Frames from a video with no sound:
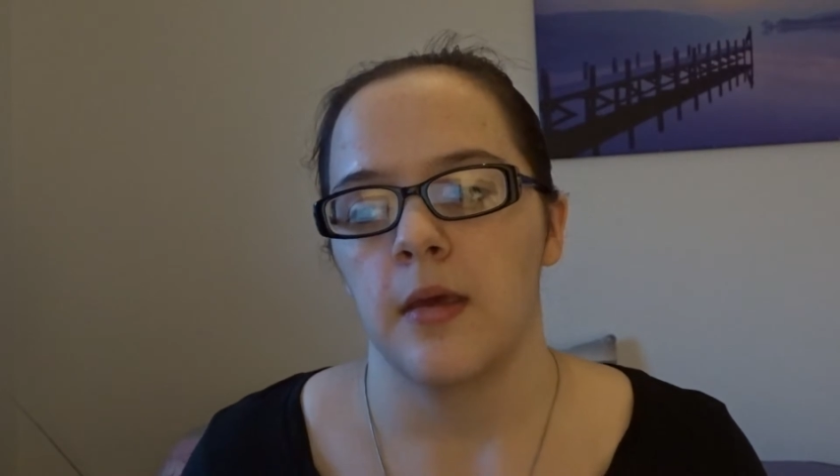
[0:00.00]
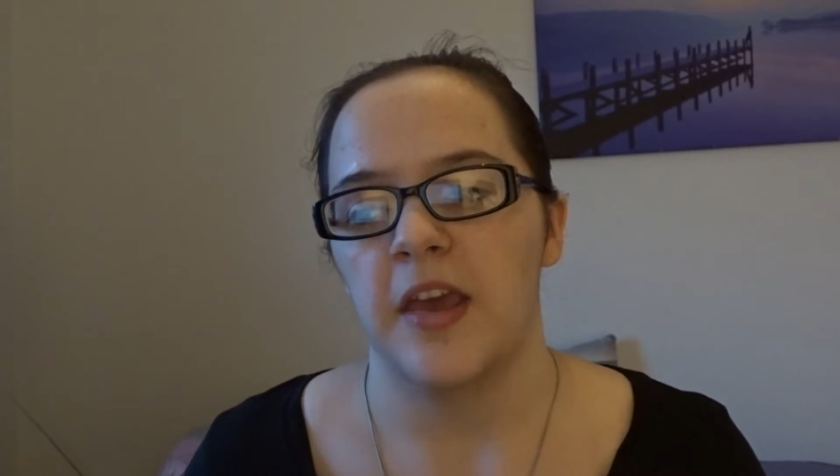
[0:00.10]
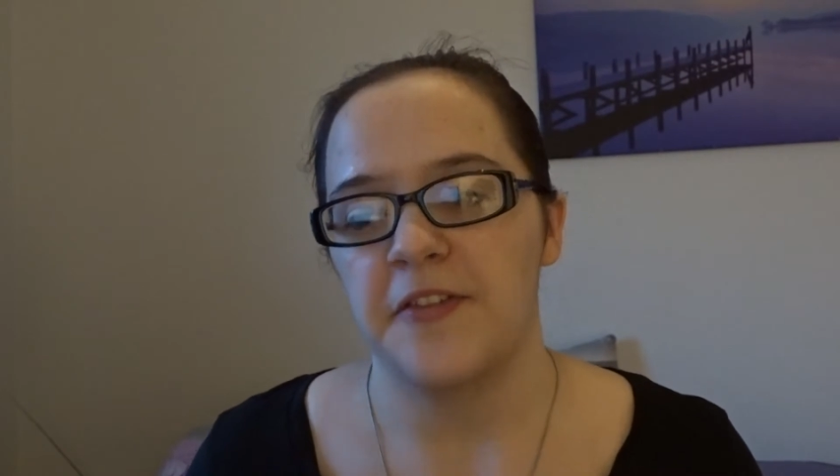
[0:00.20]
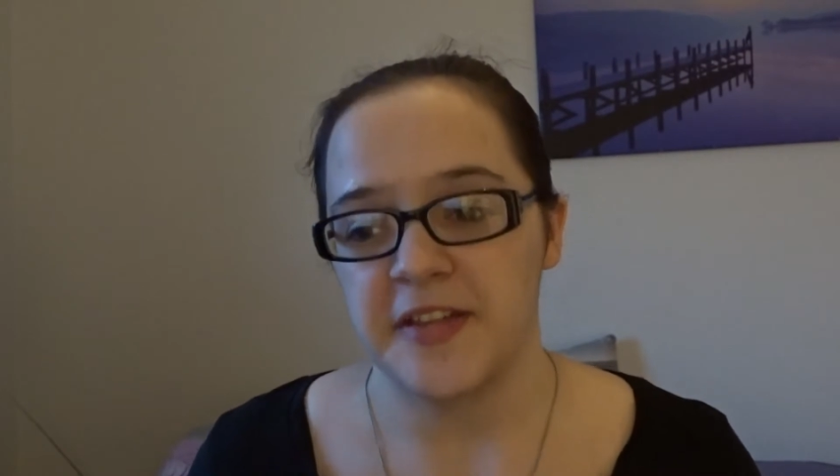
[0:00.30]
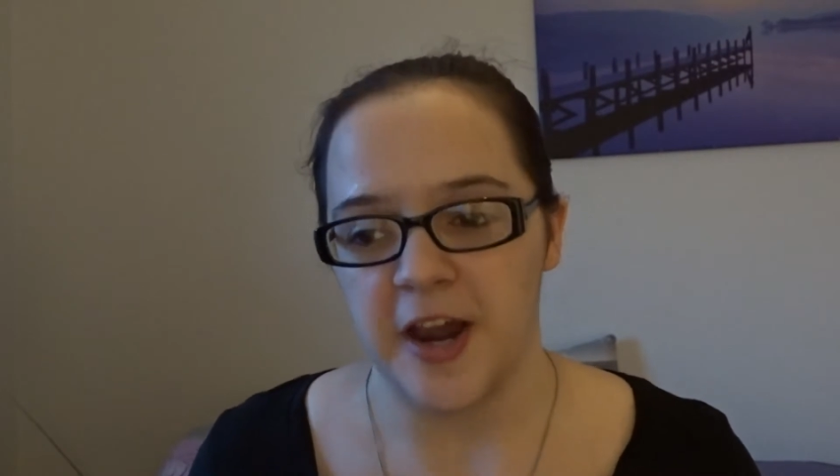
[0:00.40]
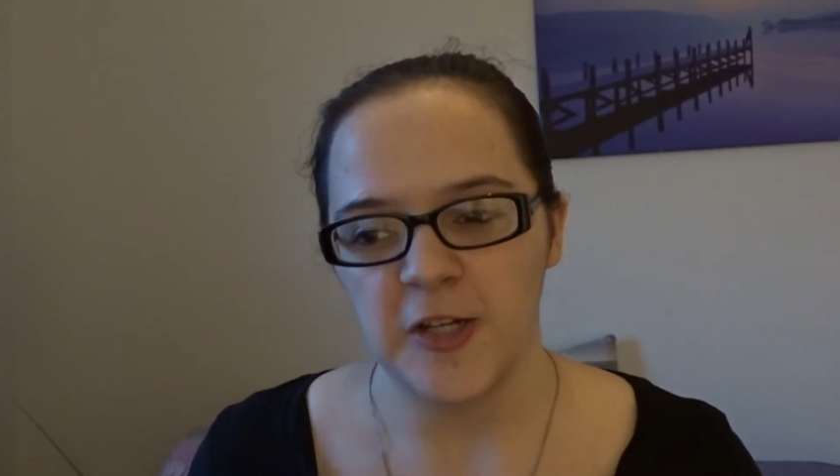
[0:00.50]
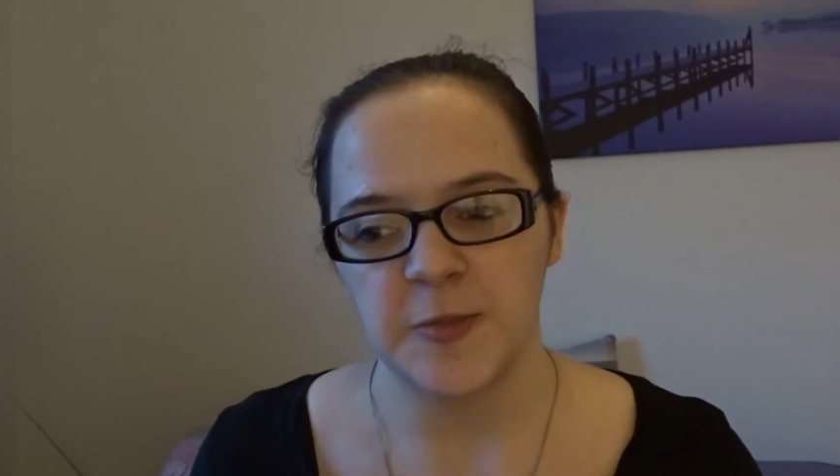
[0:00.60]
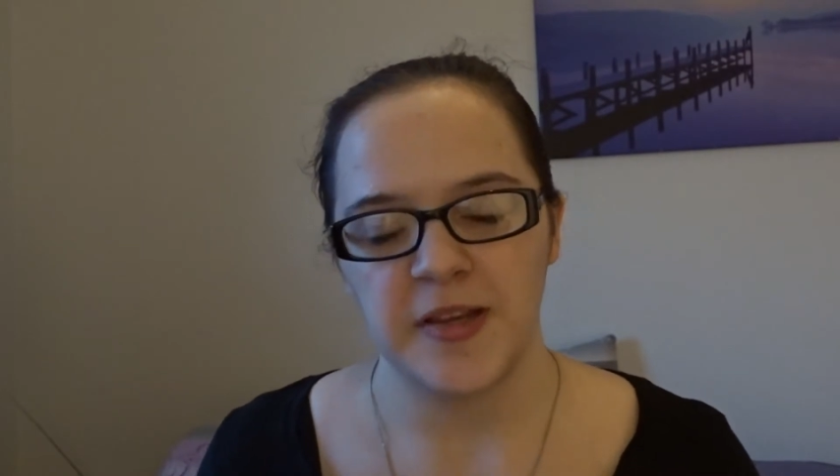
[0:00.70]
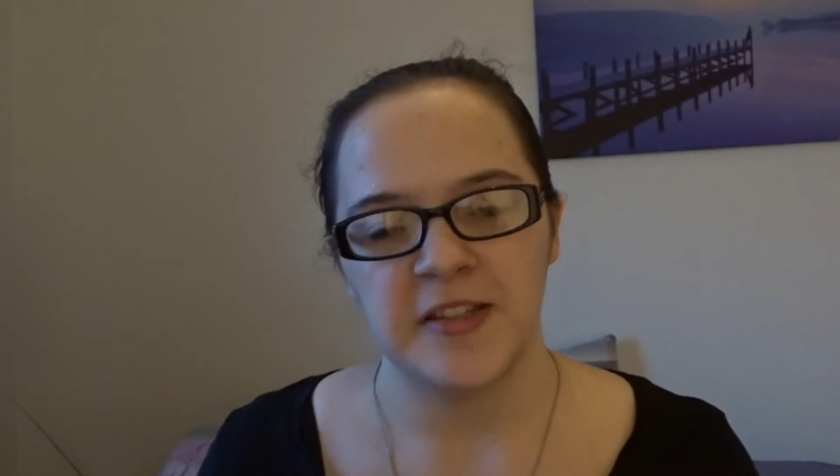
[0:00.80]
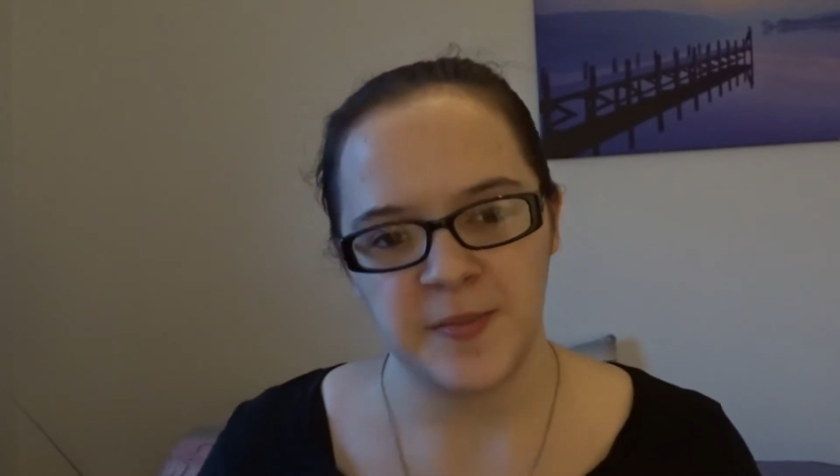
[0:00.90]
it's character
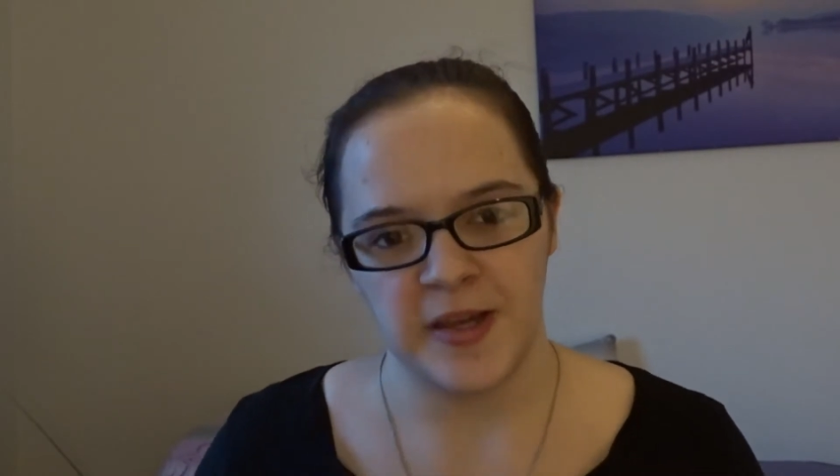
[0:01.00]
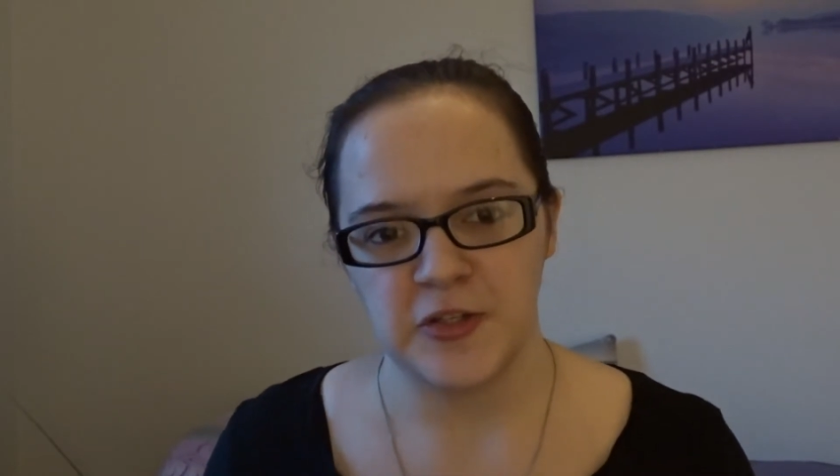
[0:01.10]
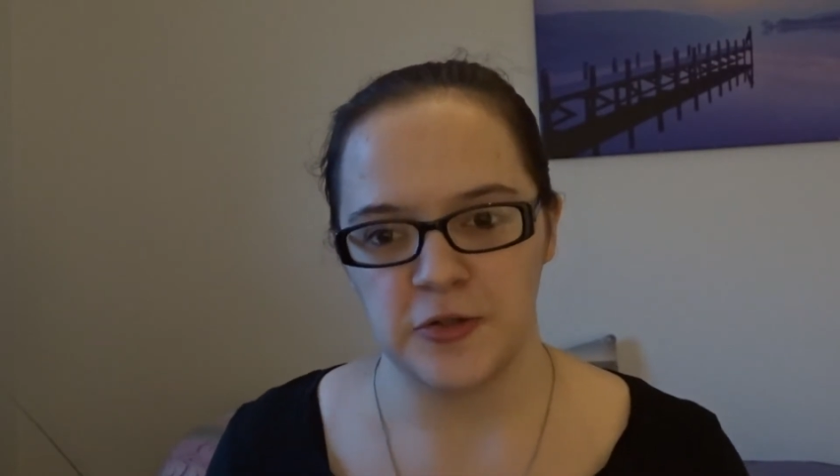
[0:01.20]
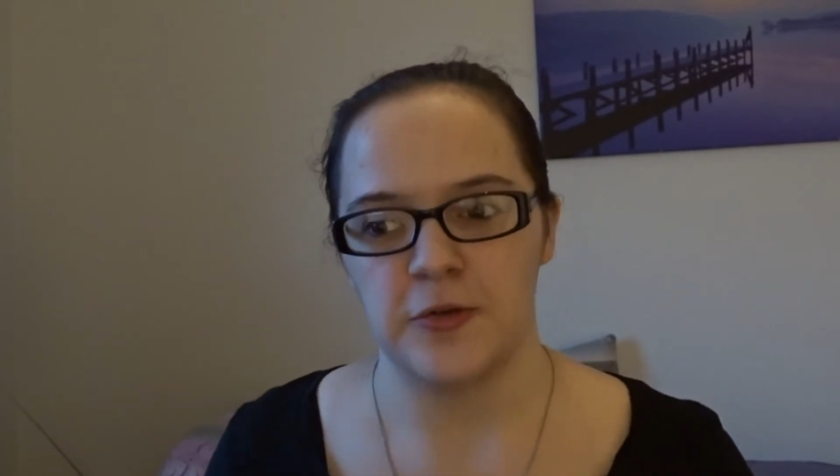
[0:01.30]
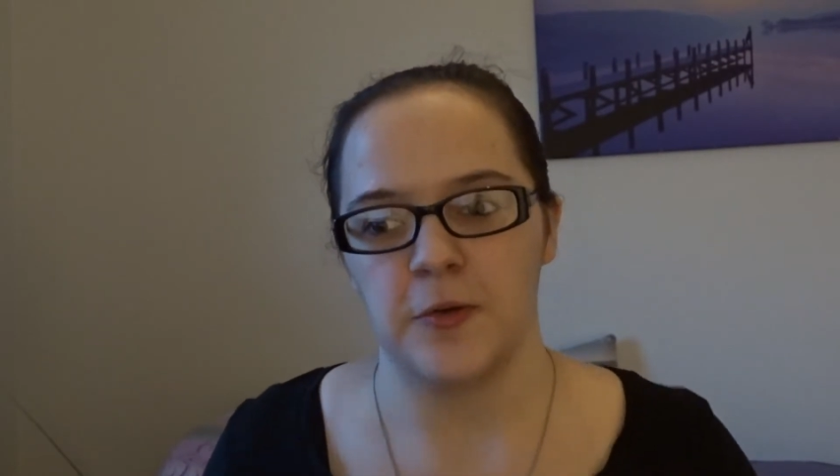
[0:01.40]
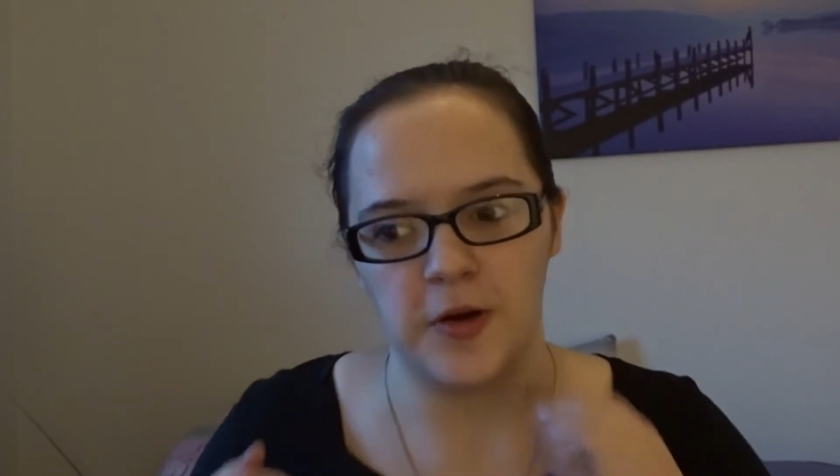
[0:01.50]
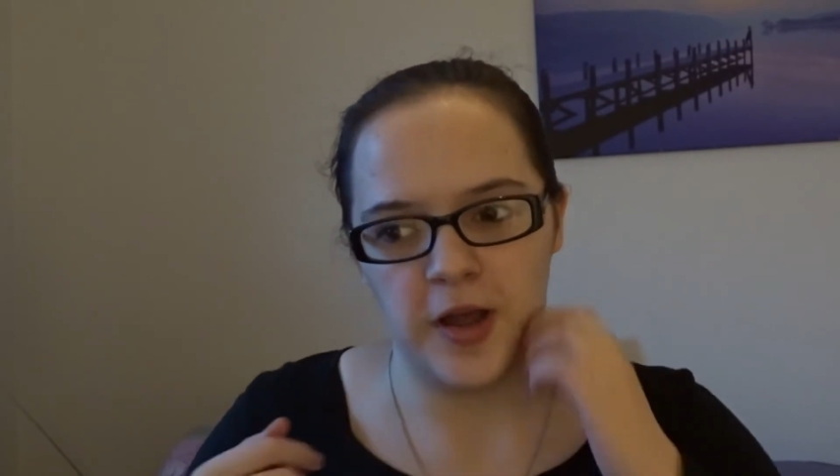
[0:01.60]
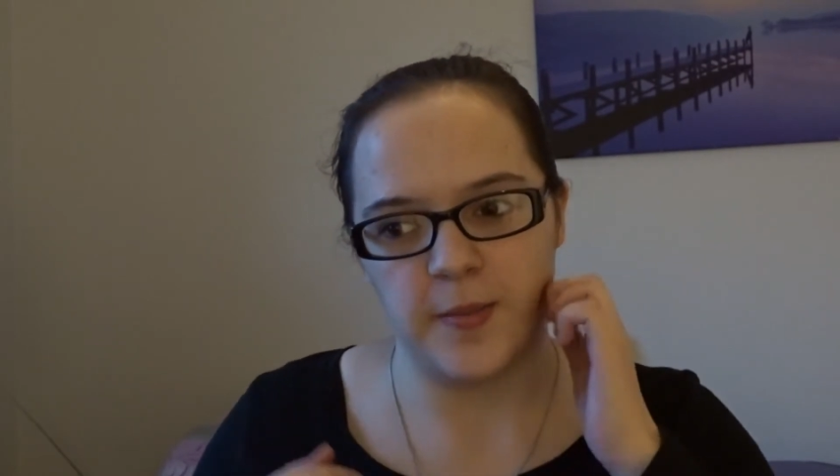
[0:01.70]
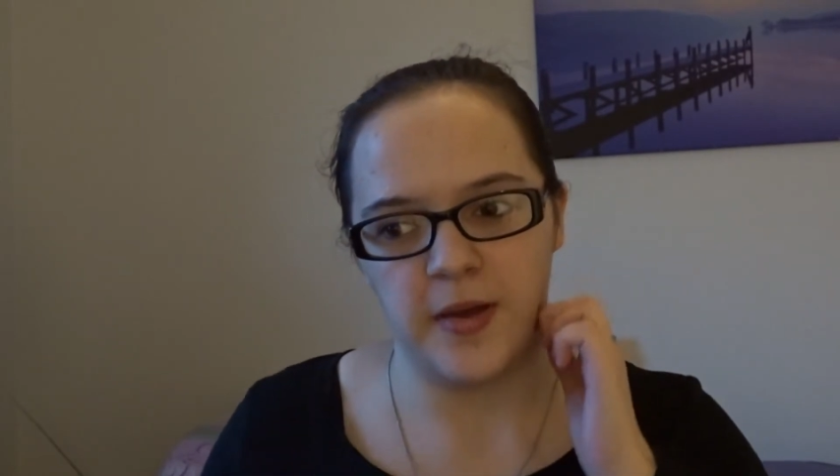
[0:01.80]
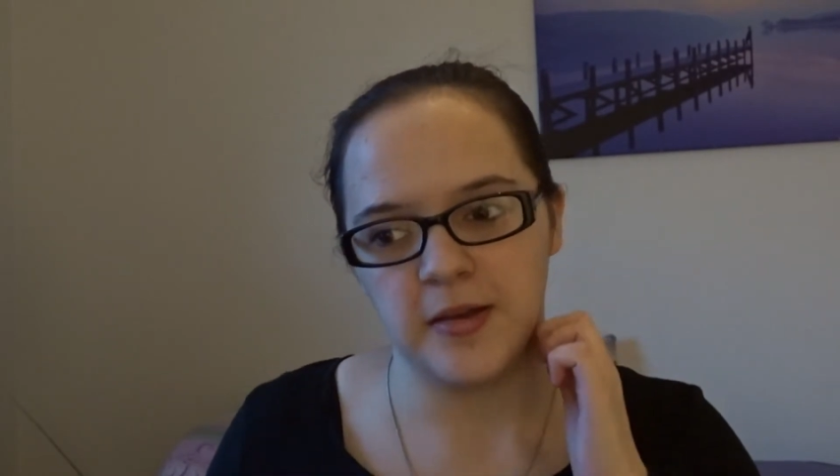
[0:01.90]
based, then make sure your
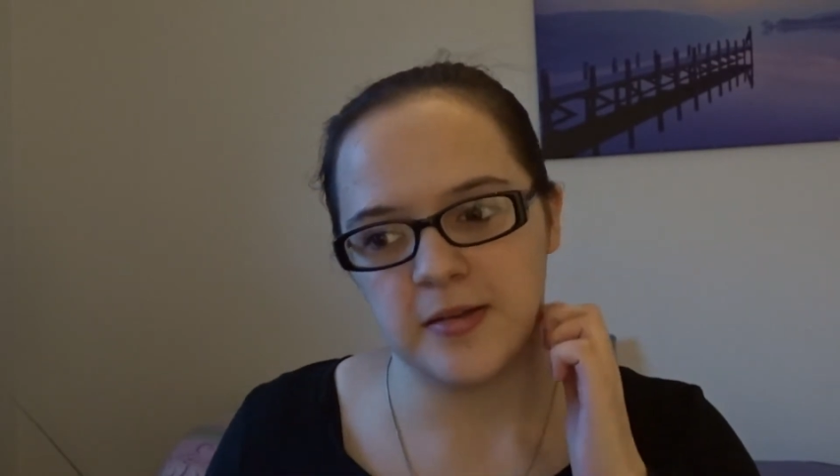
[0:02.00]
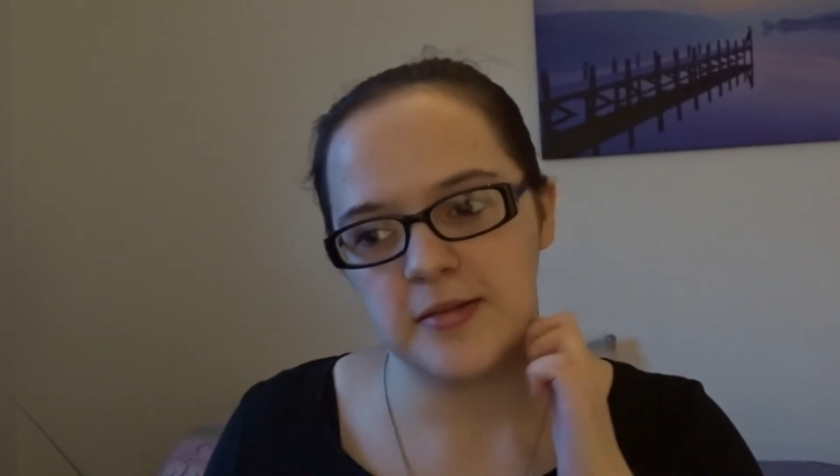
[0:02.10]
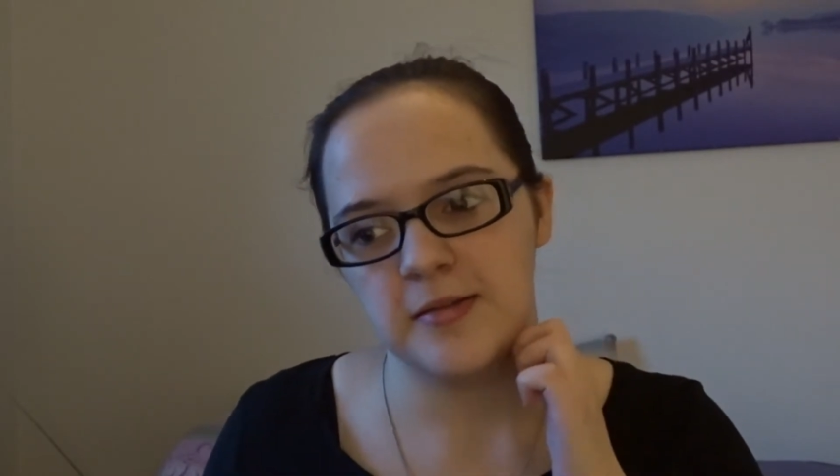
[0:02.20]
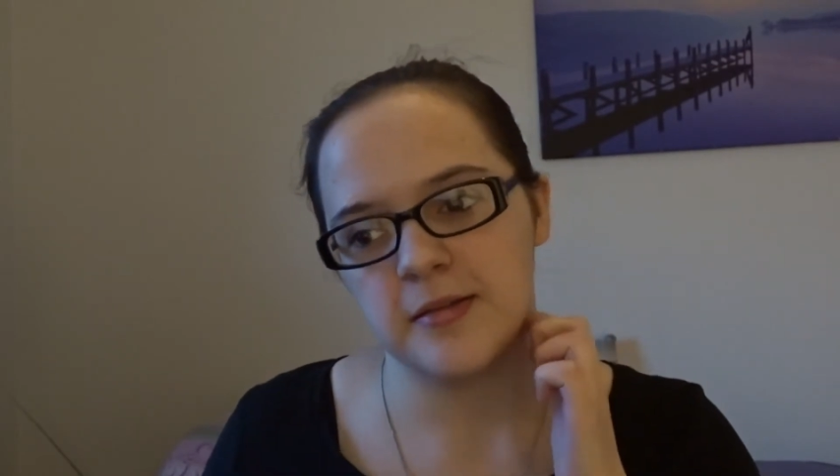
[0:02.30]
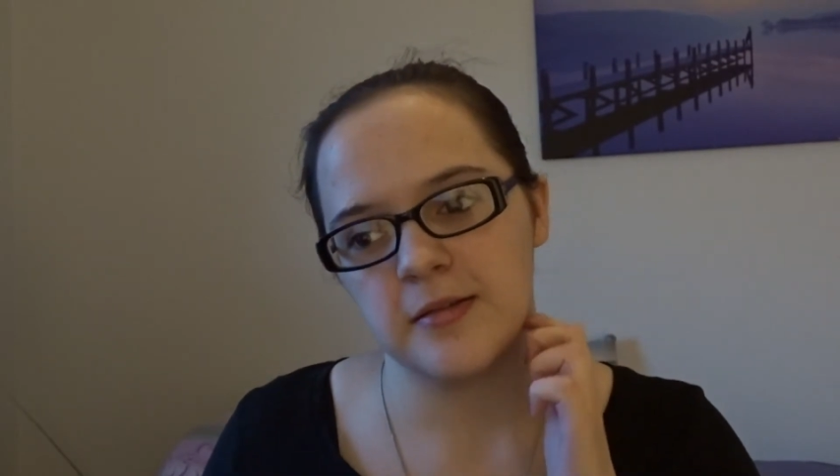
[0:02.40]
climax